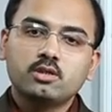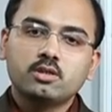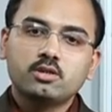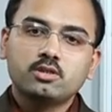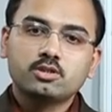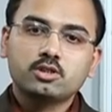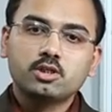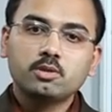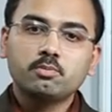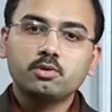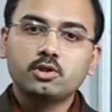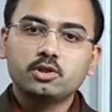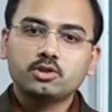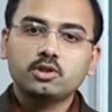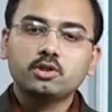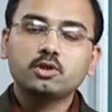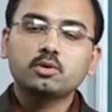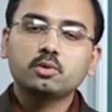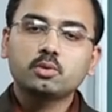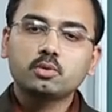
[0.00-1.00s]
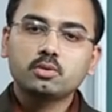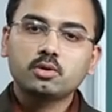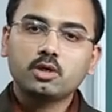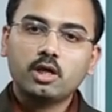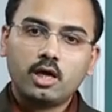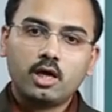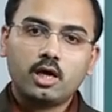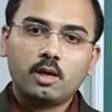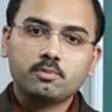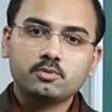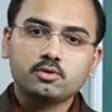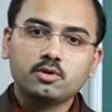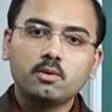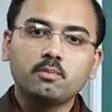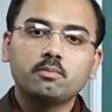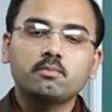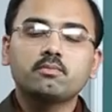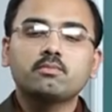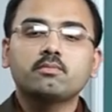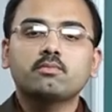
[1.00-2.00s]
stimulation to
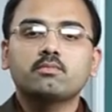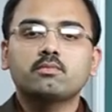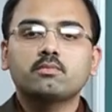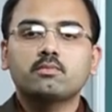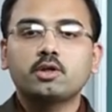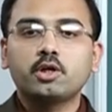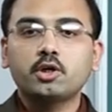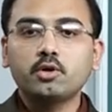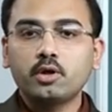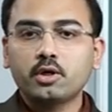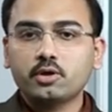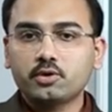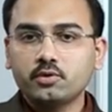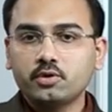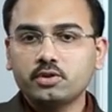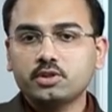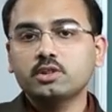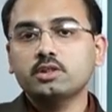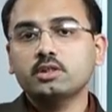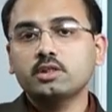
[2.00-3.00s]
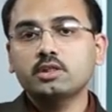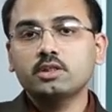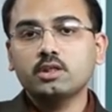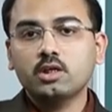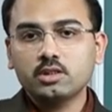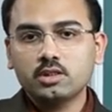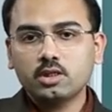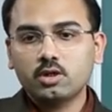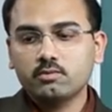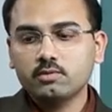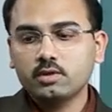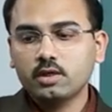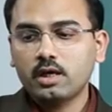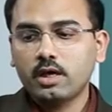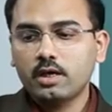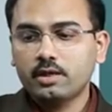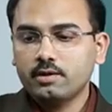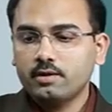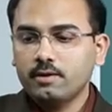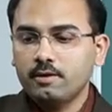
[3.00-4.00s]
absorb radioactive agent in other of the
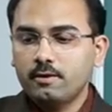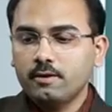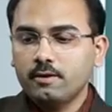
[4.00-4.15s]
gland.